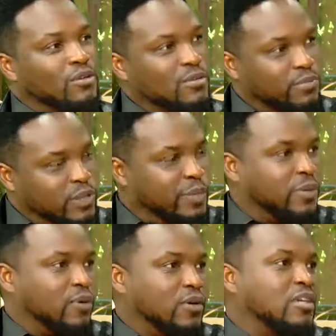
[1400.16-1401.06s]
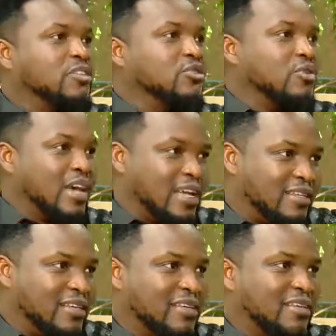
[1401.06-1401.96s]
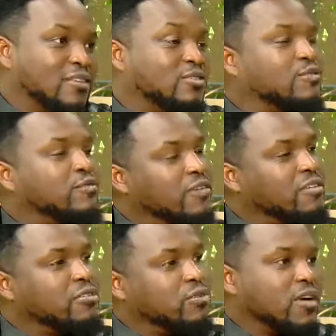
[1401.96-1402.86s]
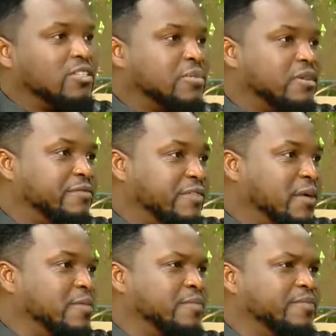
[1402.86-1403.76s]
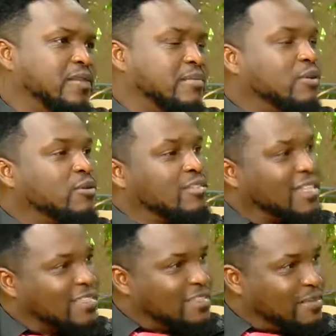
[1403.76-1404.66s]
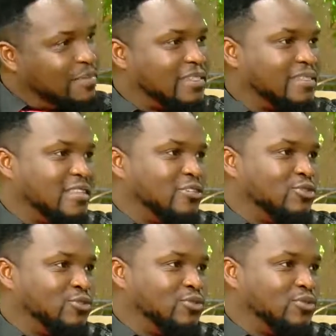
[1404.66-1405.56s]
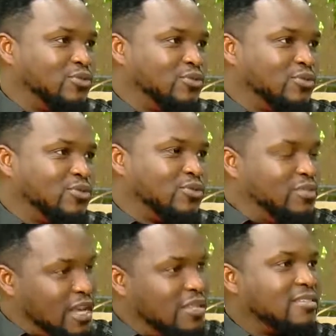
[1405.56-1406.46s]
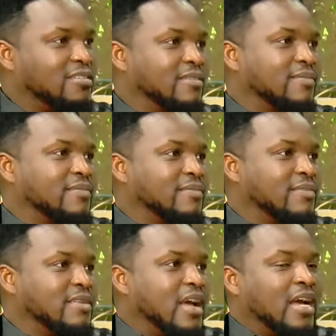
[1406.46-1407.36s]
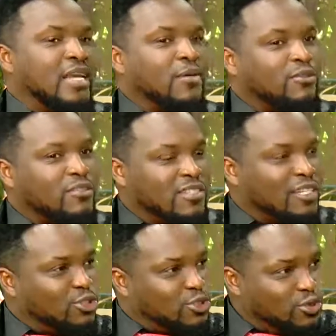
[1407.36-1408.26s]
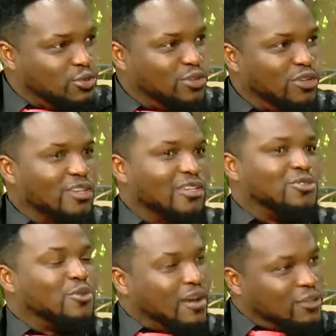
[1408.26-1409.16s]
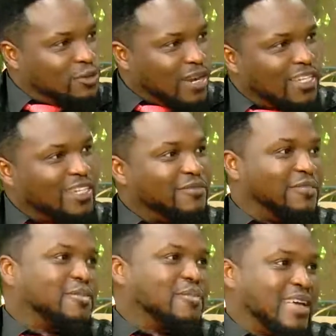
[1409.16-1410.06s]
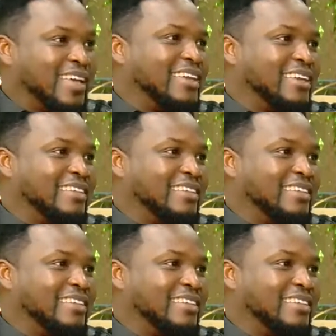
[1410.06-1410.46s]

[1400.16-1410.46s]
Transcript: people in Uganda to first watch my film, because that's the best thing to do. Yes. Yes. Absolutely. And I want to stay true to Ugandan filmmaking.